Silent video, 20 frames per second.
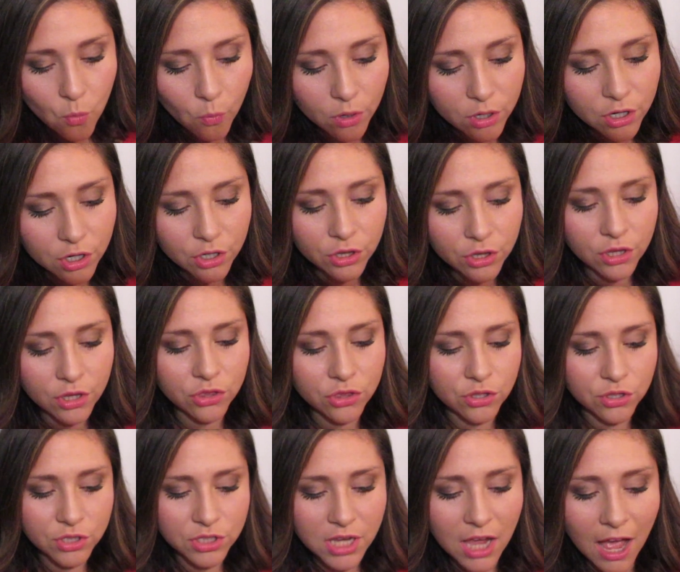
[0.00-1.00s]
what are the
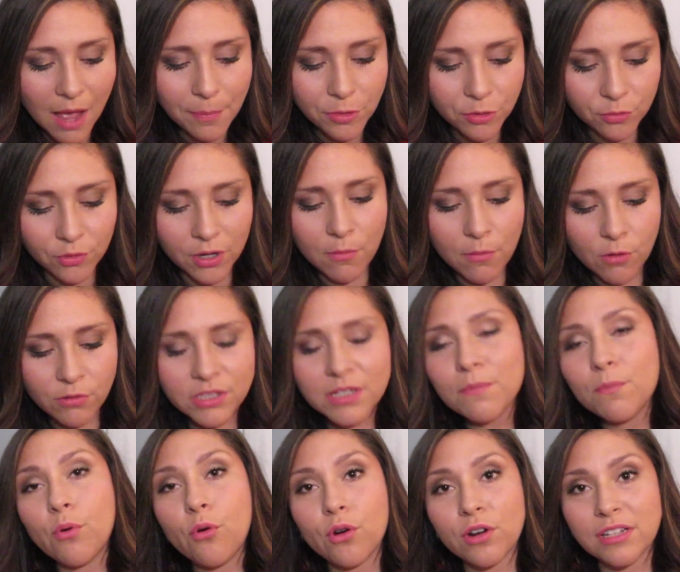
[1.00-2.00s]
top three most
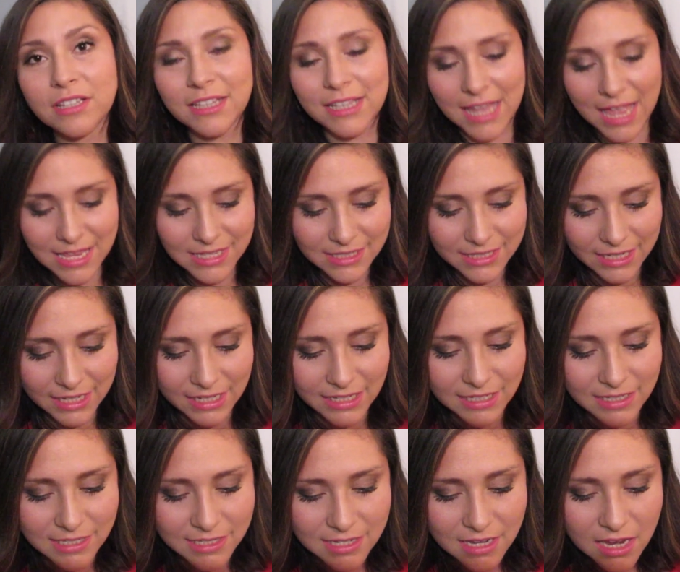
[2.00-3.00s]
important
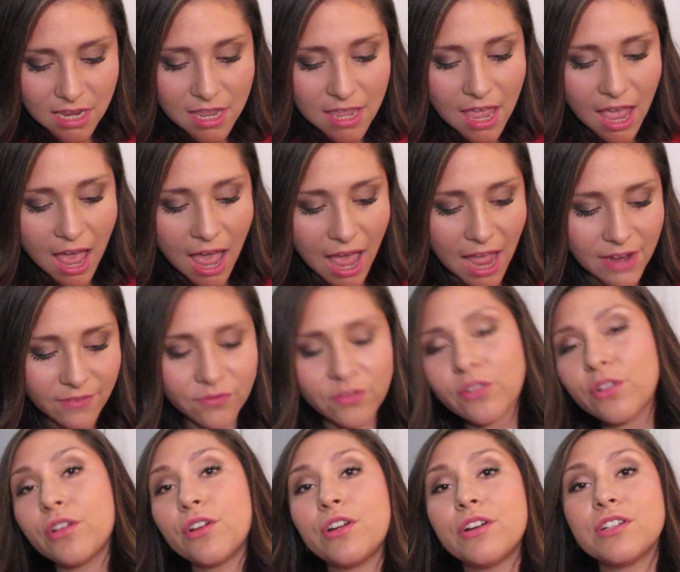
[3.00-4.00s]
lessons I've
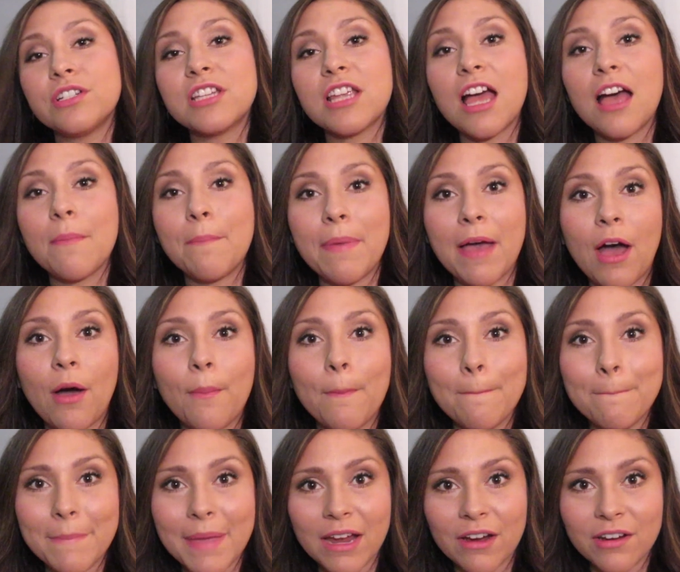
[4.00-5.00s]
learned about
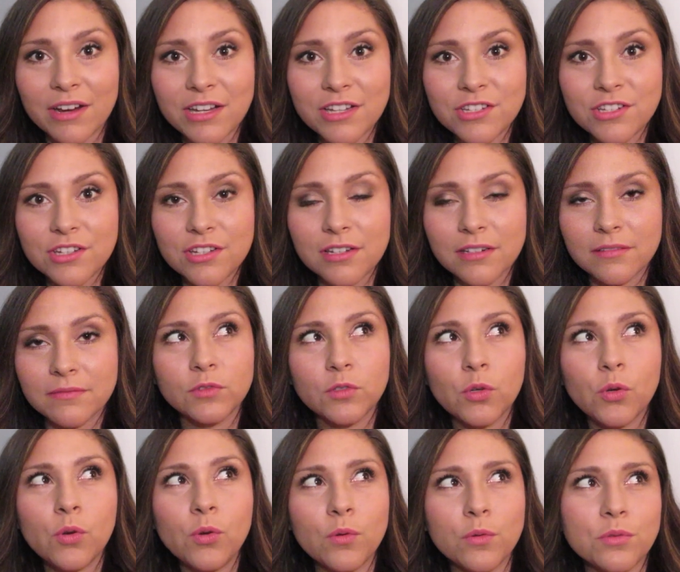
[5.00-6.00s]
marriage?
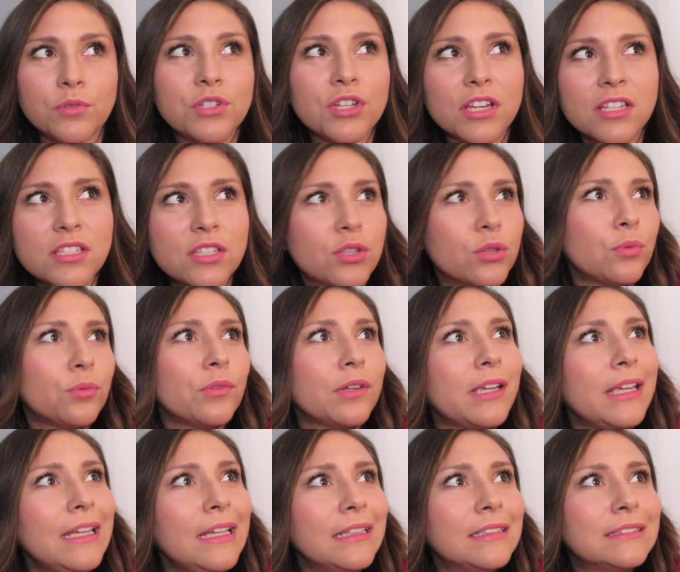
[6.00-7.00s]
Ooh, just
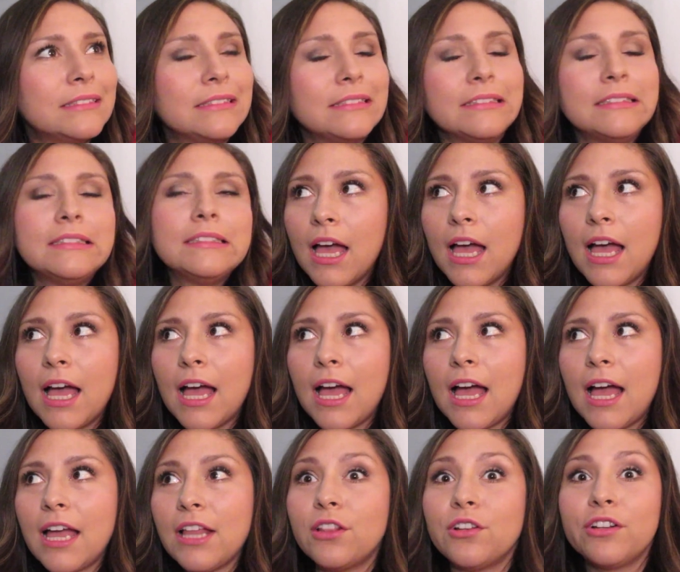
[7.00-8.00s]
three?
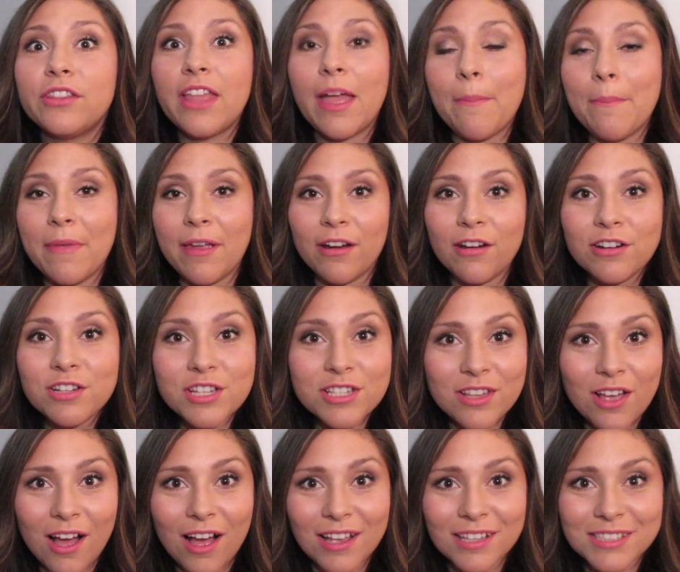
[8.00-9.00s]
I learned that marriage is
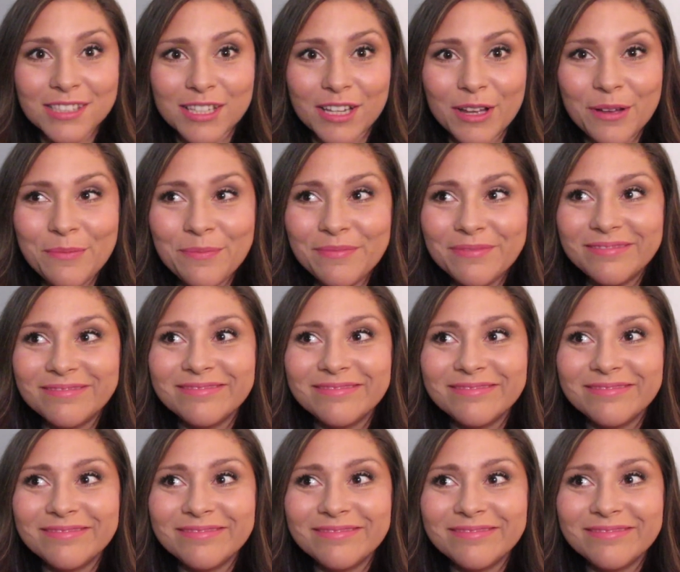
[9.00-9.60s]
awesome.